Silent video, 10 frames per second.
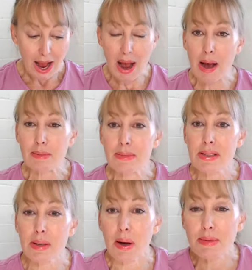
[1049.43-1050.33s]

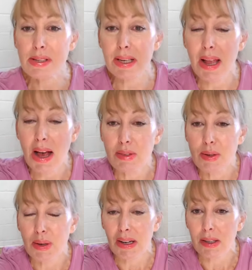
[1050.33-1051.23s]
So I'm just going to have a
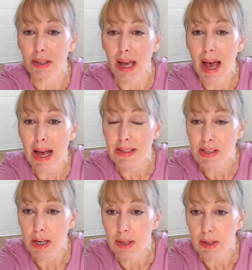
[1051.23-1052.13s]
quick look at
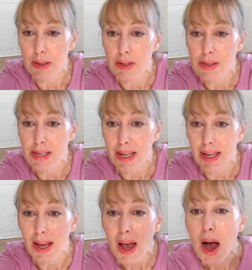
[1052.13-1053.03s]
who's here.